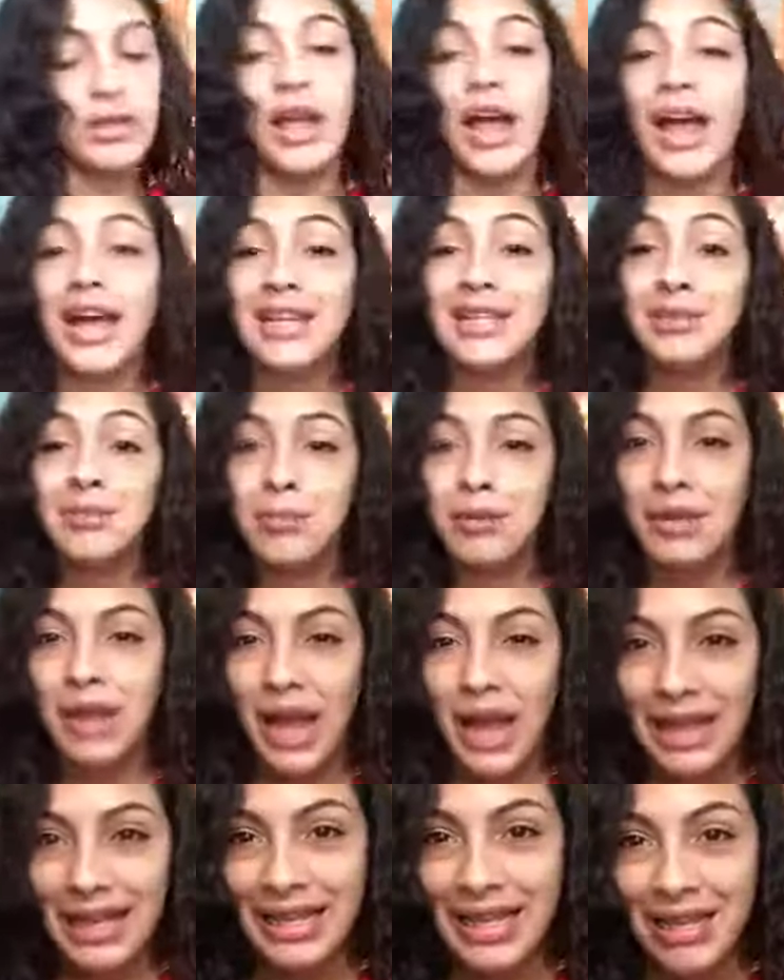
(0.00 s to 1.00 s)
Last but
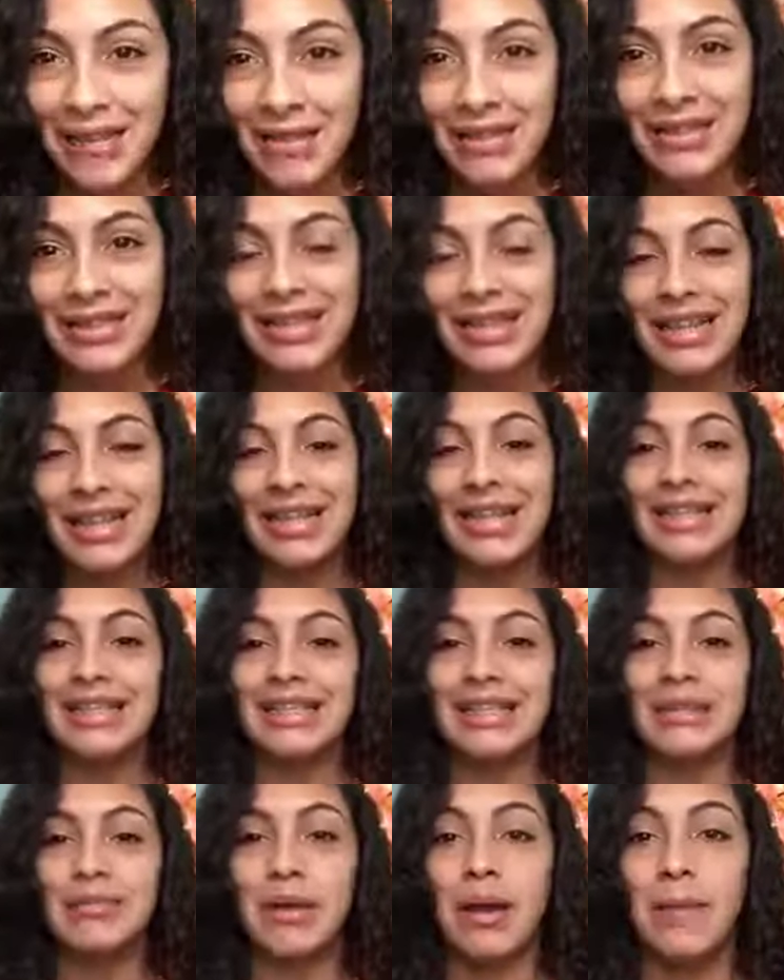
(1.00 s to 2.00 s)
not least,
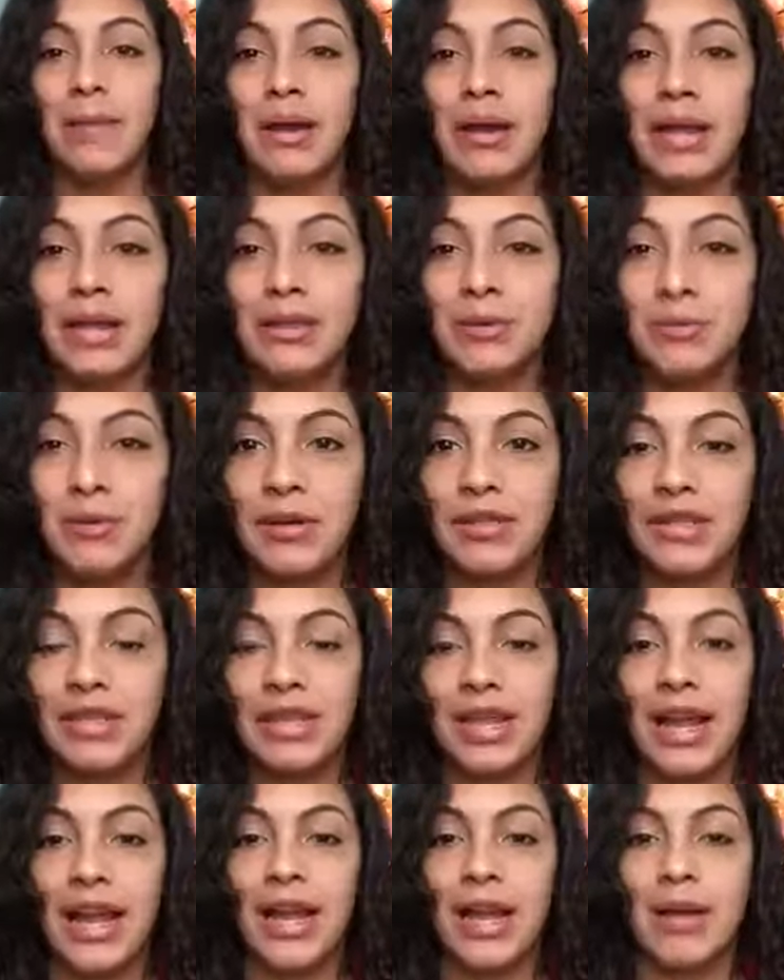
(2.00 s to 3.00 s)
this is my biggest present
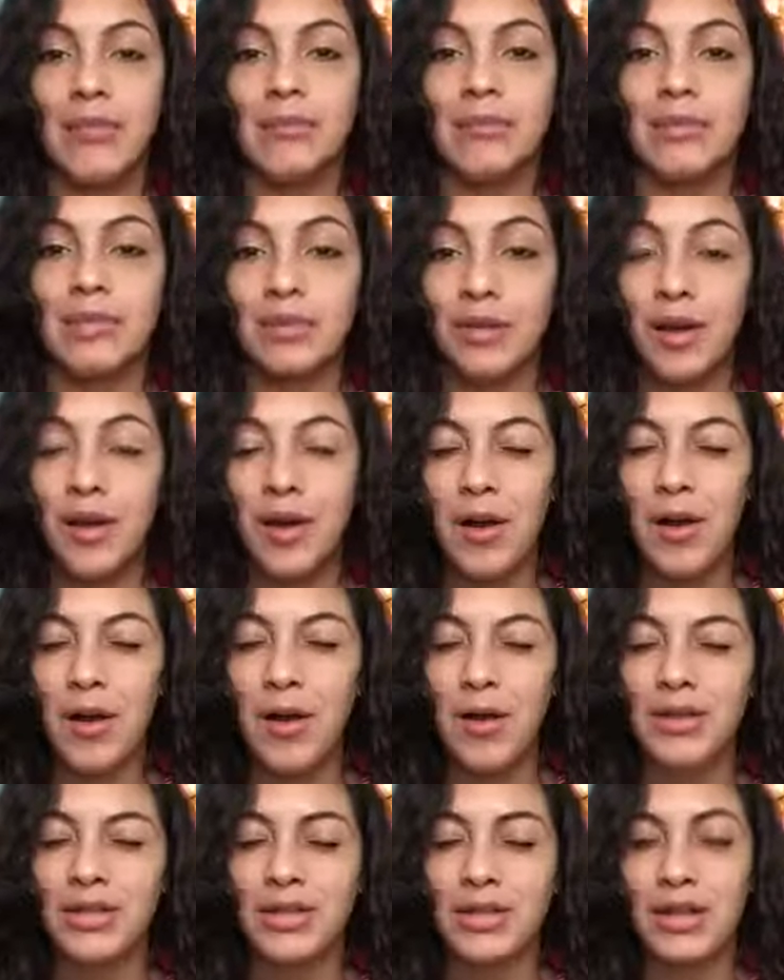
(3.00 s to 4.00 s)
that I am
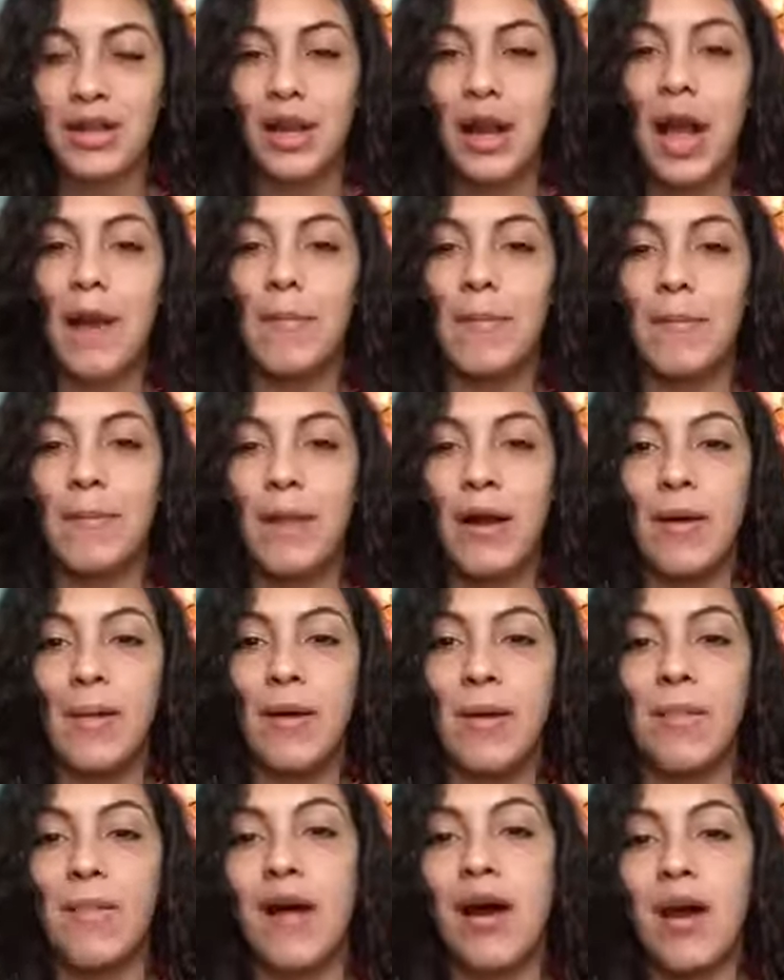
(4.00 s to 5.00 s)
so so so happy about.
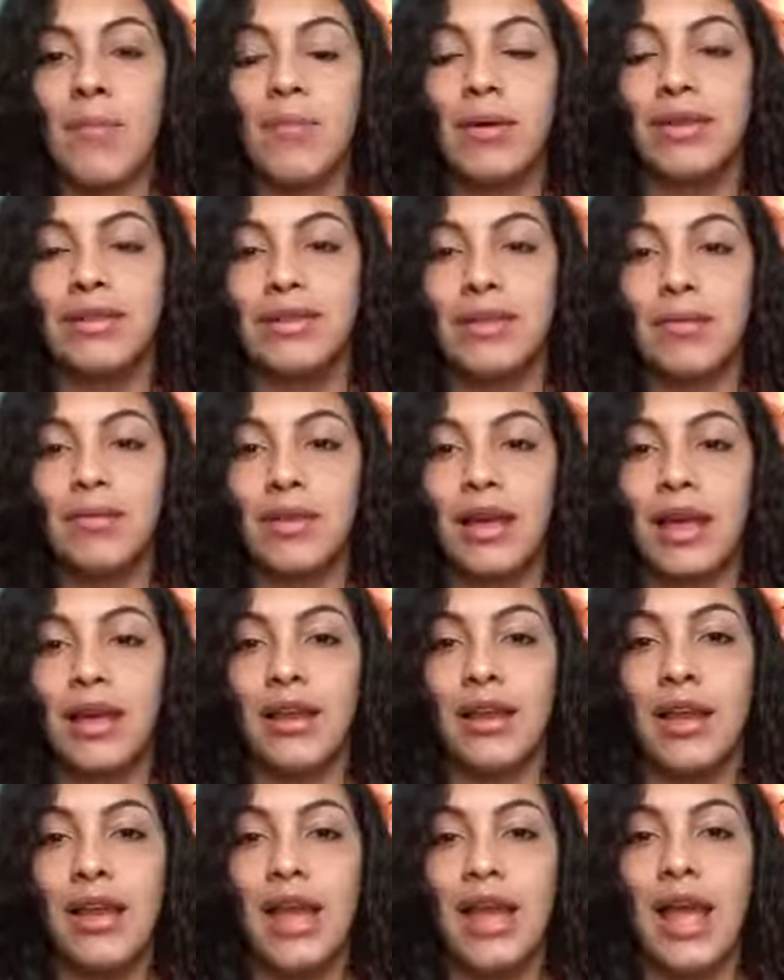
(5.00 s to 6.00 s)
My mom, my
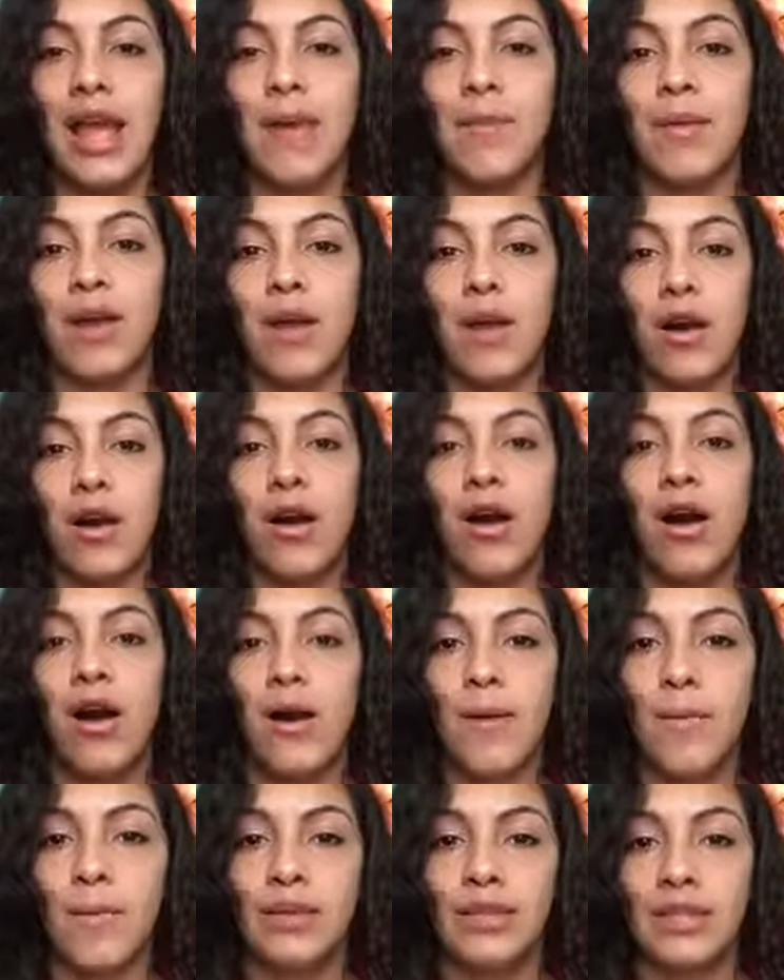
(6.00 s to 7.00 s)
stepdad, and my aunt
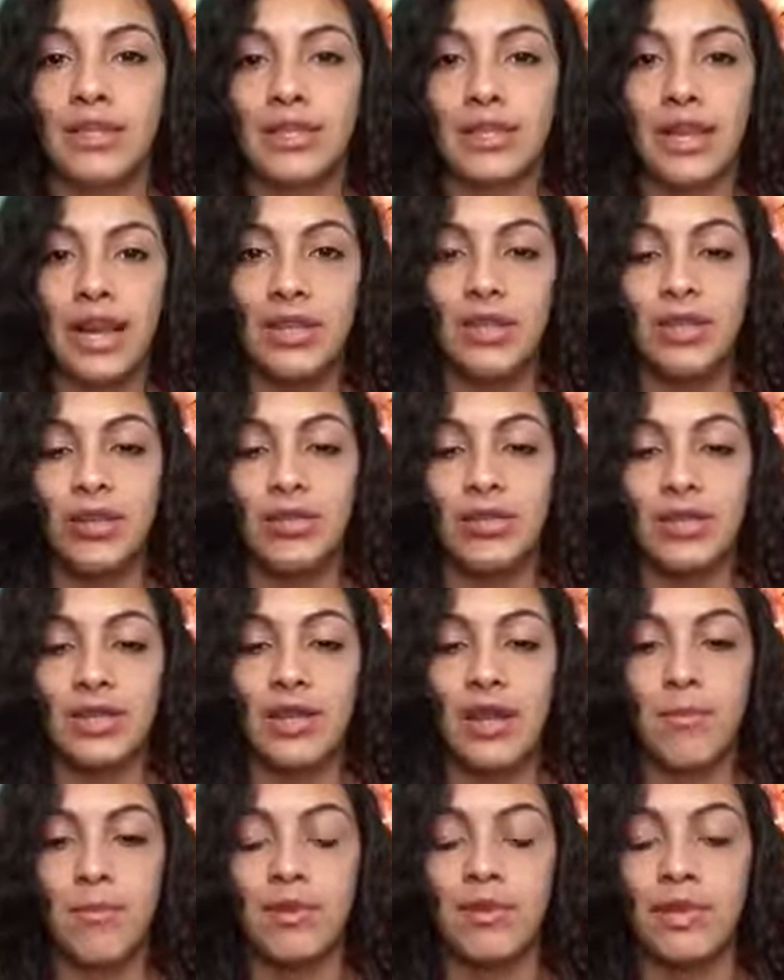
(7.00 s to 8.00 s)
all put this together to
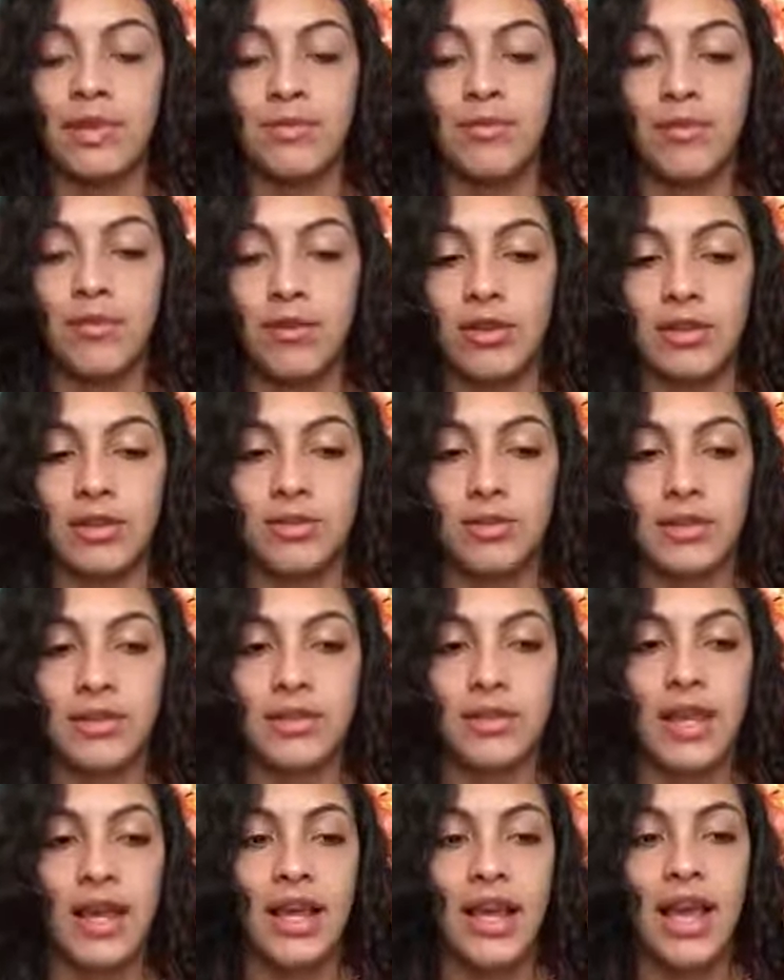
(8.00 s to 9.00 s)
give me this for
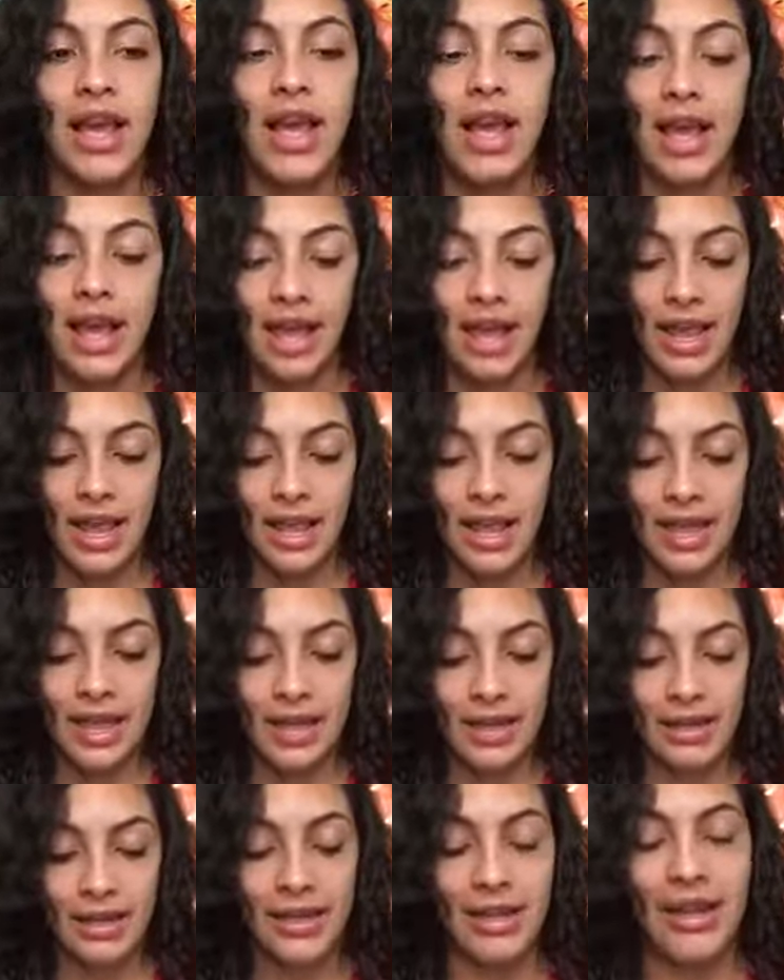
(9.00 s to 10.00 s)
Christmas,
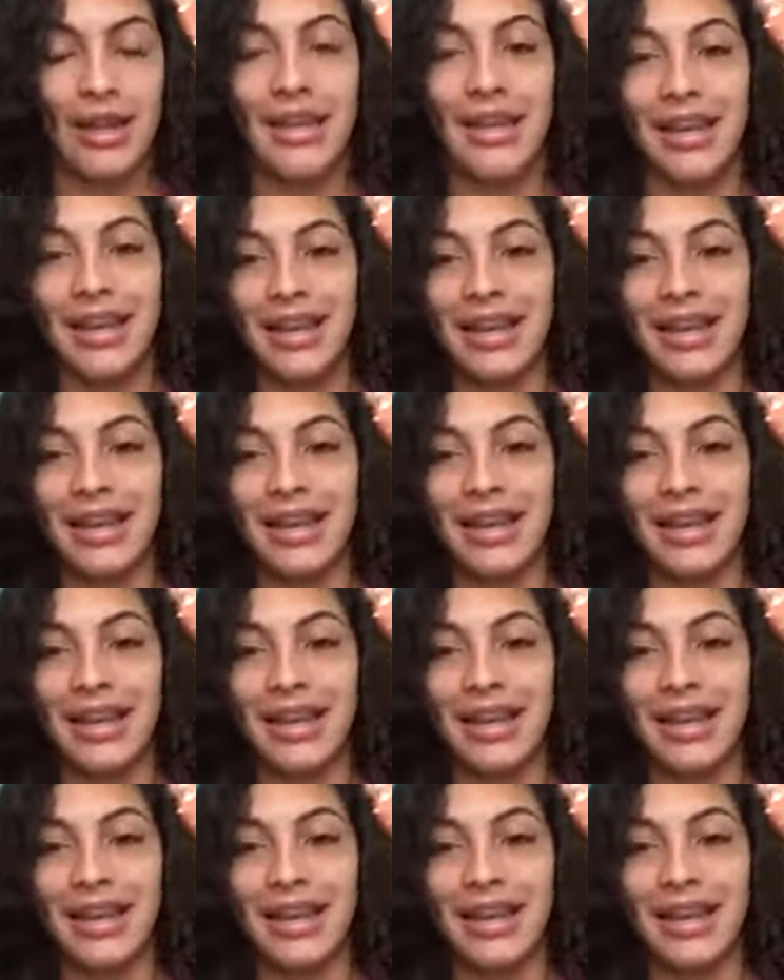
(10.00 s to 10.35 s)
and it